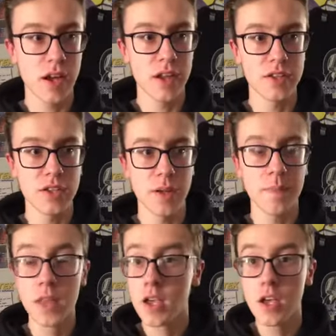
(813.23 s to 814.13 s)

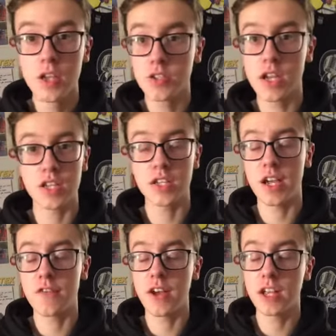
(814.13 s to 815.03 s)
And so
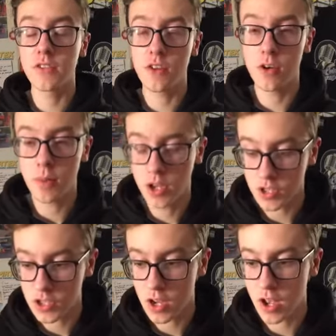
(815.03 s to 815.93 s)
thank you very much.